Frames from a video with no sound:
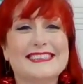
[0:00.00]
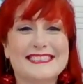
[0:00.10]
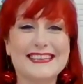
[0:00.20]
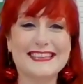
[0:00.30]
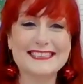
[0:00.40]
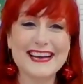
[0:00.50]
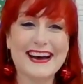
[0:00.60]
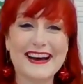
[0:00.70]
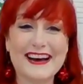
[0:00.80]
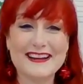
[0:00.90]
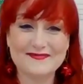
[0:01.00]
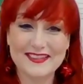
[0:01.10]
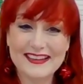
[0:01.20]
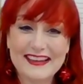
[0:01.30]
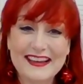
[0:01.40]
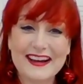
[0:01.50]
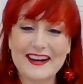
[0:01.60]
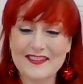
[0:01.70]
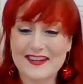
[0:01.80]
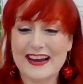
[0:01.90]
Excellent job.
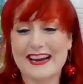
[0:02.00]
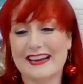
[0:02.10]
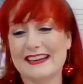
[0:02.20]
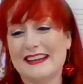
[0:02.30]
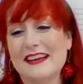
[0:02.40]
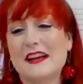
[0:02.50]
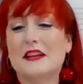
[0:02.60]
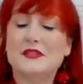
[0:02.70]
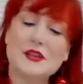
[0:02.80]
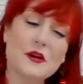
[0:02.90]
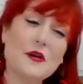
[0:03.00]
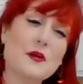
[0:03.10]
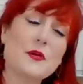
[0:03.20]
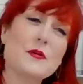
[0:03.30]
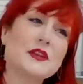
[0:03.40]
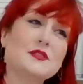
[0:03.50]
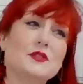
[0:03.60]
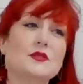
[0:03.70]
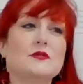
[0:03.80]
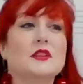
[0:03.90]
All right. So we went
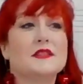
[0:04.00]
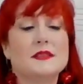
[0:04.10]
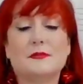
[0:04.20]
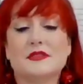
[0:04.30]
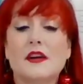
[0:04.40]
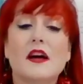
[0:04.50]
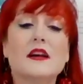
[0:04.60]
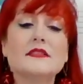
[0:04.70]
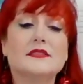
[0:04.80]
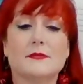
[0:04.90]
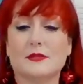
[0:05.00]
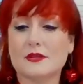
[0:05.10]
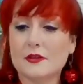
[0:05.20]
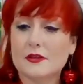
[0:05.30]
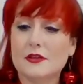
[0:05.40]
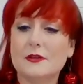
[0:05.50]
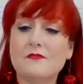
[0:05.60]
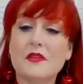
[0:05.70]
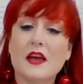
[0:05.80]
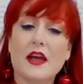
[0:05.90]
to simple song, simple
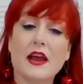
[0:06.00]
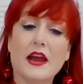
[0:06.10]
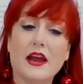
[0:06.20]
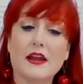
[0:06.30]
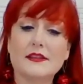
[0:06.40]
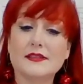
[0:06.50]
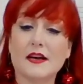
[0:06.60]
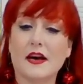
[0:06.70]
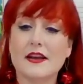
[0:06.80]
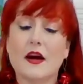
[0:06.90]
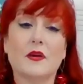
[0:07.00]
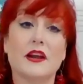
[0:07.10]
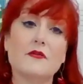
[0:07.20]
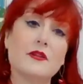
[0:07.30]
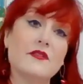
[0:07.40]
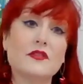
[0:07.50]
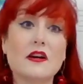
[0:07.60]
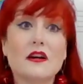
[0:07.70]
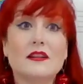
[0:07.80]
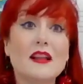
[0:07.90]
circle, and now we're getting ready
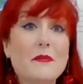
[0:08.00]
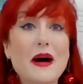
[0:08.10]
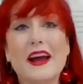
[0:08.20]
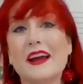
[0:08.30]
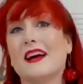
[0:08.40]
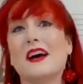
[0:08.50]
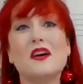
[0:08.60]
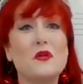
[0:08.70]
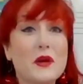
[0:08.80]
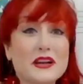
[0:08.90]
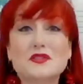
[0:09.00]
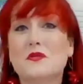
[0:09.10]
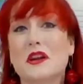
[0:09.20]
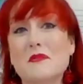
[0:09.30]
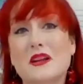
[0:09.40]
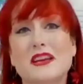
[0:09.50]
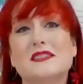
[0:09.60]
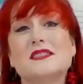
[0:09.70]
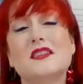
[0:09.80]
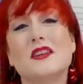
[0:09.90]
for our lullaby. A quick 20
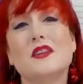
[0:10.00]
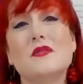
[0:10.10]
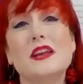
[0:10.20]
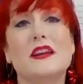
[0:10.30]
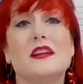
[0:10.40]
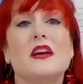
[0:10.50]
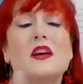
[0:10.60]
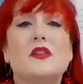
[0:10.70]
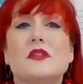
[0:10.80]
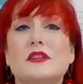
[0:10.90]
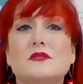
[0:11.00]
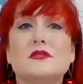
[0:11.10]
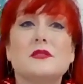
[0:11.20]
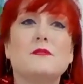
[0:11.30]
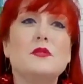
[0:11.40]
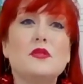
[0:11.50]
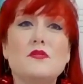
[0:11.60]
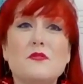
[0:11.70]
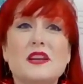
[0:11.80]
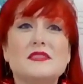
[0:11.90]
minutes is all you need. You can do some
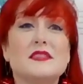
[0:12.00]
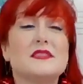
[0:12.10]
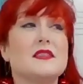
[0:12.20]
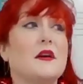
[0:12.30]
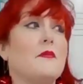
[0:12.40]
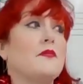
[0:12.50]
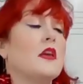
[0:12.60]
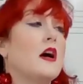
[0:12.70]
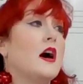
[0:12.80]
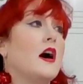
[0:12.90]
movement to some